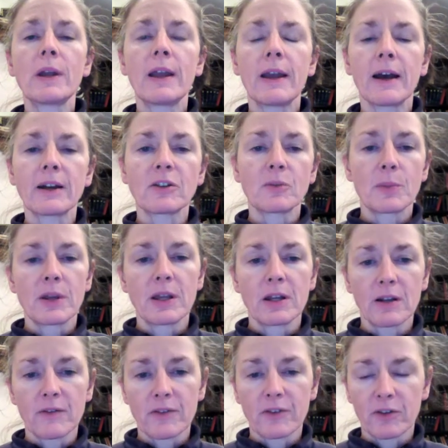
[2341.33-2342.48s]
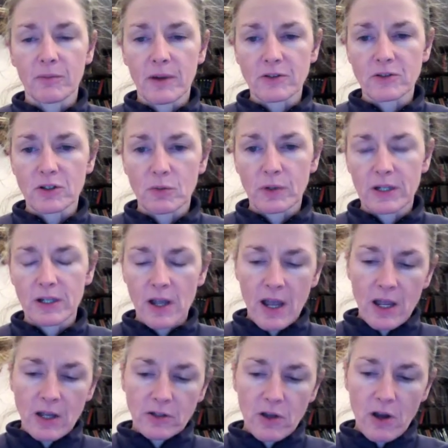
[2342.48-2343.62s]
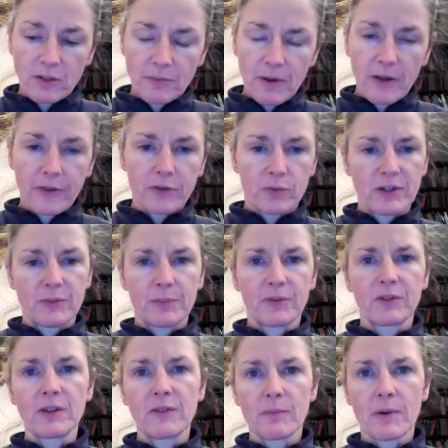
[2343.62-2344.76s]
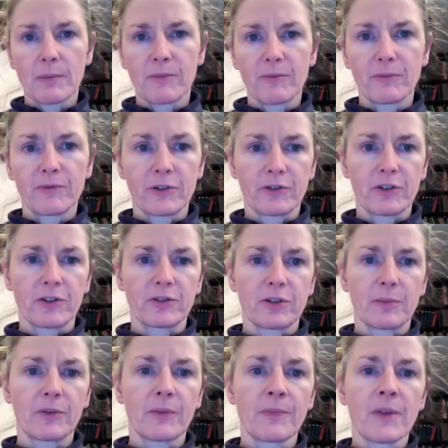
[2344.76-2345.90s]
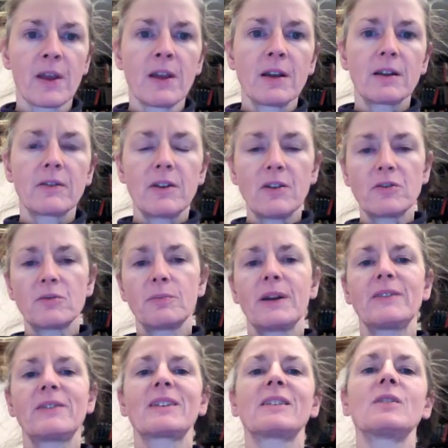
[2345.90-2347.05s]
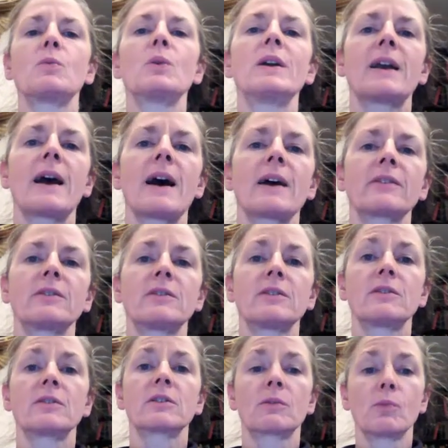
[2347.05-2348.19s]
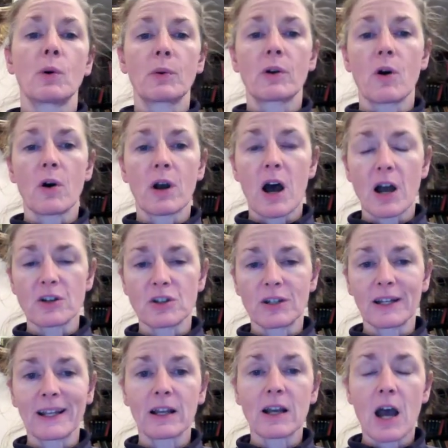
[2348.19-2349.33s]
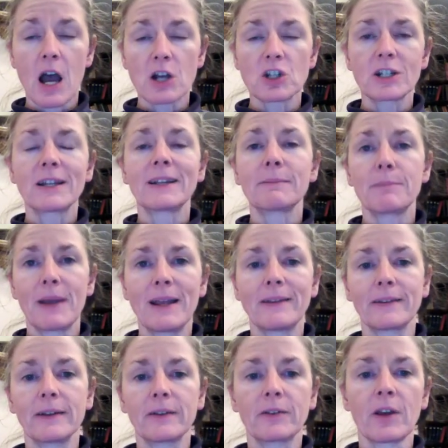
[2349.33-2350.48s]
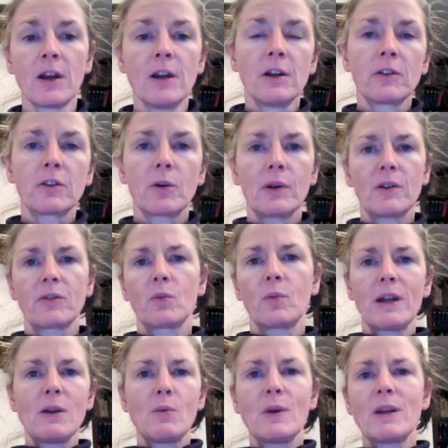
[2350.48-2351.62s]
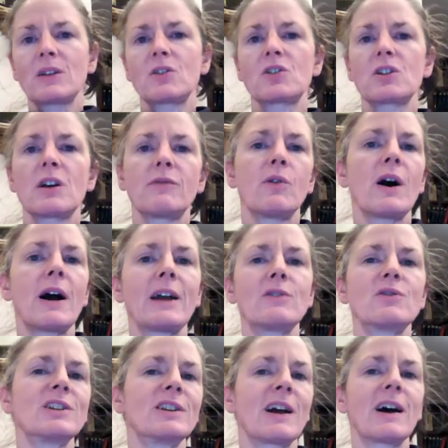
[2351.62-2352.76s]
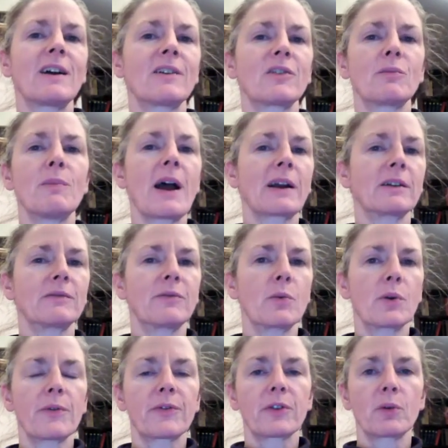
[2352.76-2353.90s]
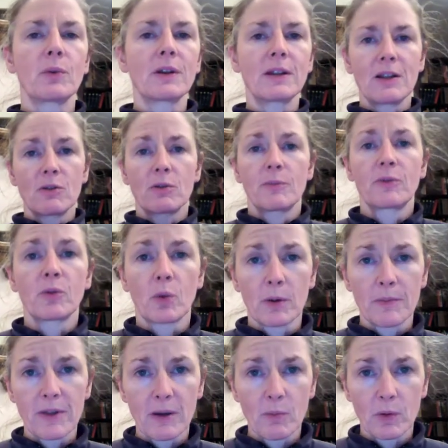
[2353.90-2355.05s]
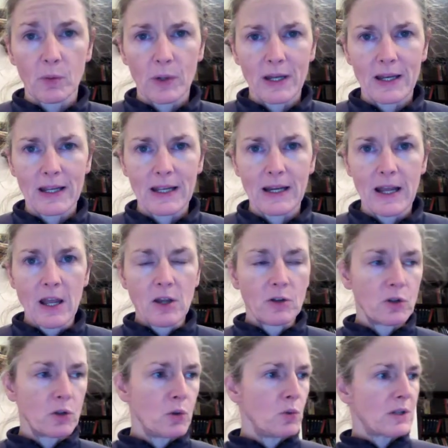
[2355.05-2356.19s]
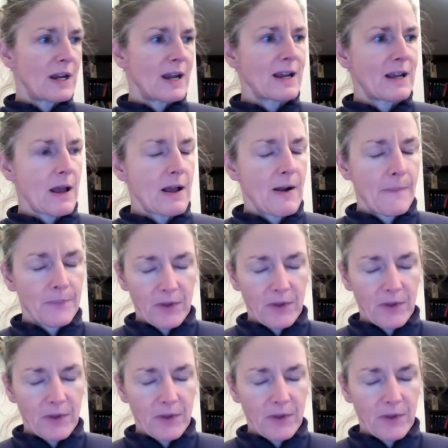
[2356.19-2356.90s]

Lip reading: we had at the beginning of the semester, we talked about 3 specific buffer systems. And these are basically weak acids, and they're what we call conjugate bases. So it's a way we can shuffle hydrogen ions back and forth. So we can either absorb them when we need to take